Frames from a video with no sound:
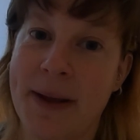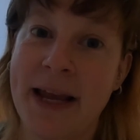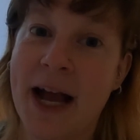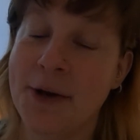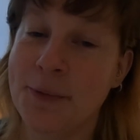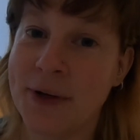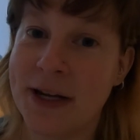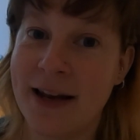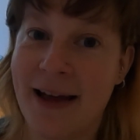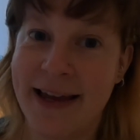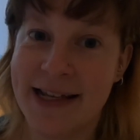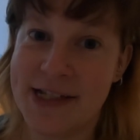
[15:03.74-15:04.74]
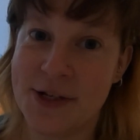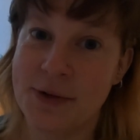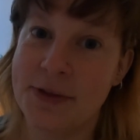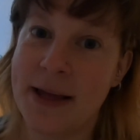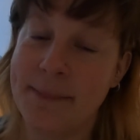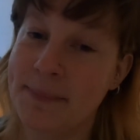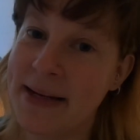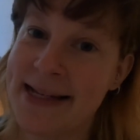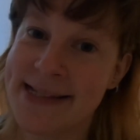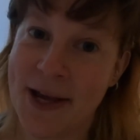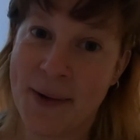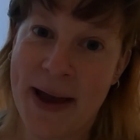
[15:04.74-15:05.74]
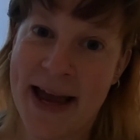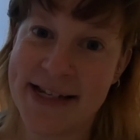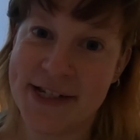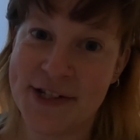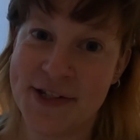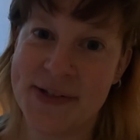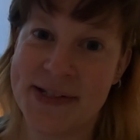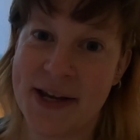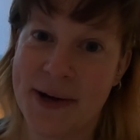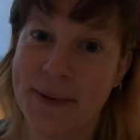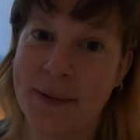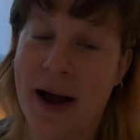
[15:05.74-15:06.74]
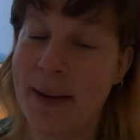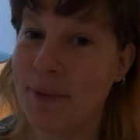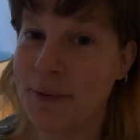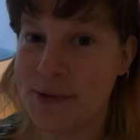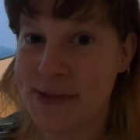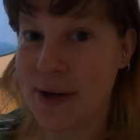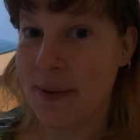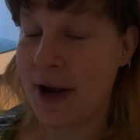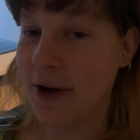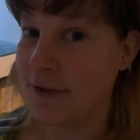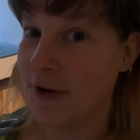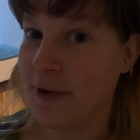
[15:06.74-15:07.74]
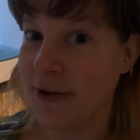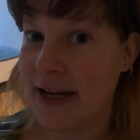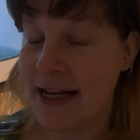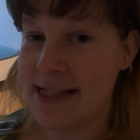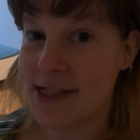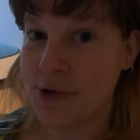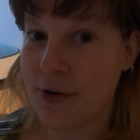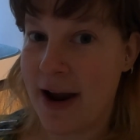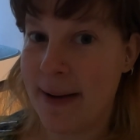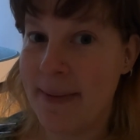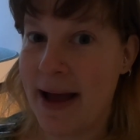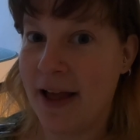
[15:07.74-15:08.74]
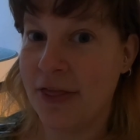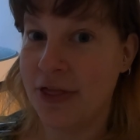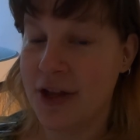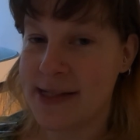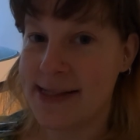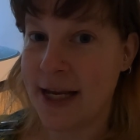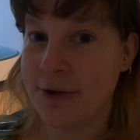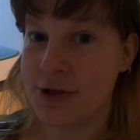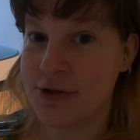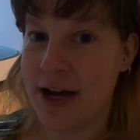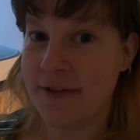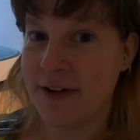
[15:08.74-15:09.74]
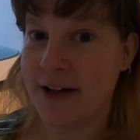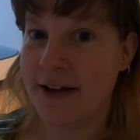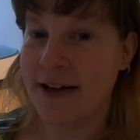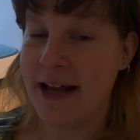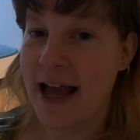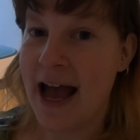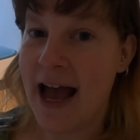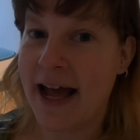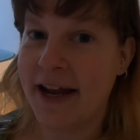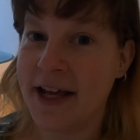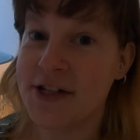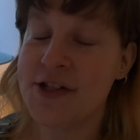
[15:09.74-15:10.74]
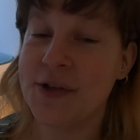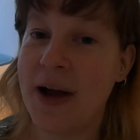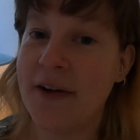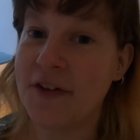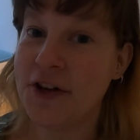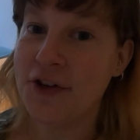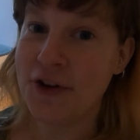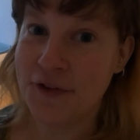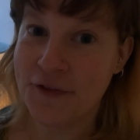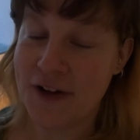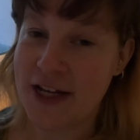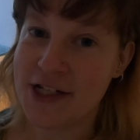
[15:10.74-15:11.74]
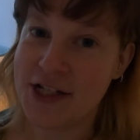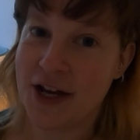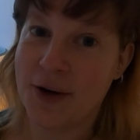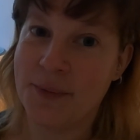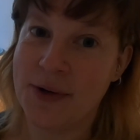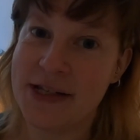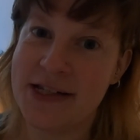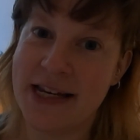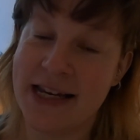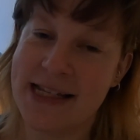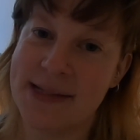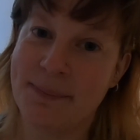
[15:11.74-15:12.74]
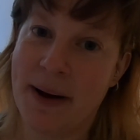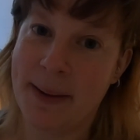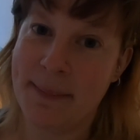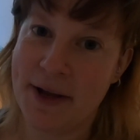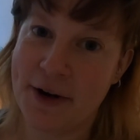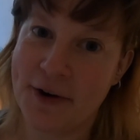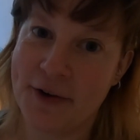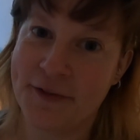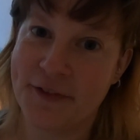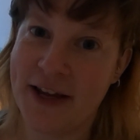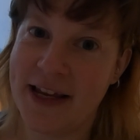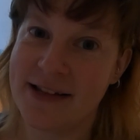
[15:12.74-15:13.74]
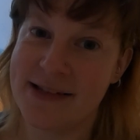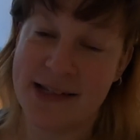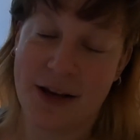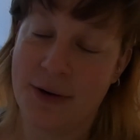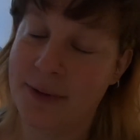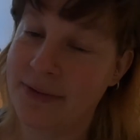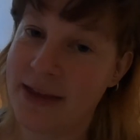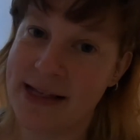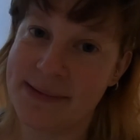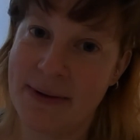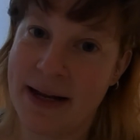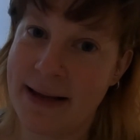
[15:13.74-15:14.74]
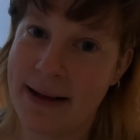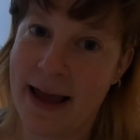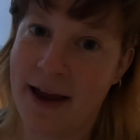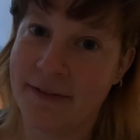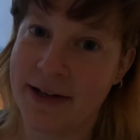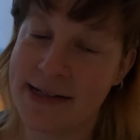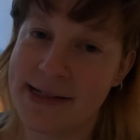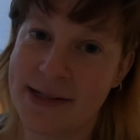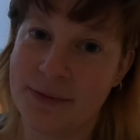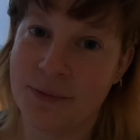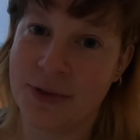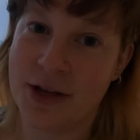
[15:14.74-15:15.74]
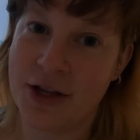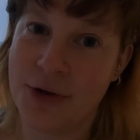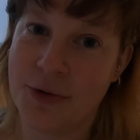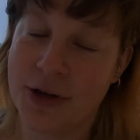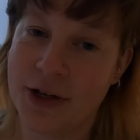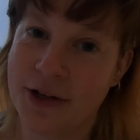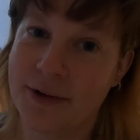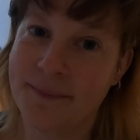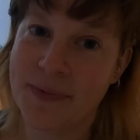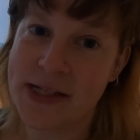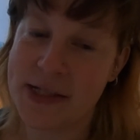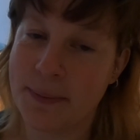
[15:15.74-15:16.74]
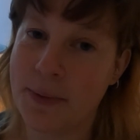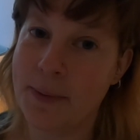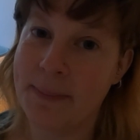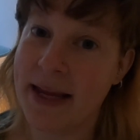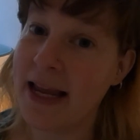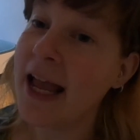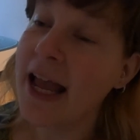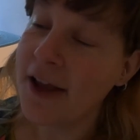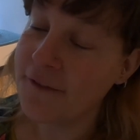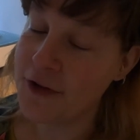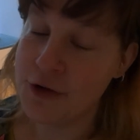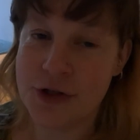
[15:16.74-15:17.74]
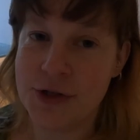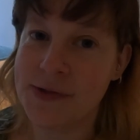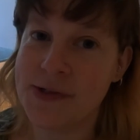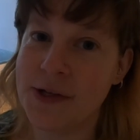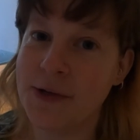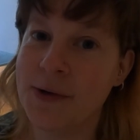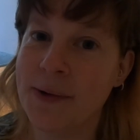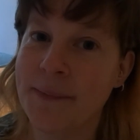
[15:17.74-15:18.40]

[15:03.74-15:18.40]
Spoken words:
me and would like to, then please go ahead and do so. I'm also over on Instagram at @sacredtraveller, and I do have a new feature which is buy me a coffee. So there's many areas that you can support me if you choose to.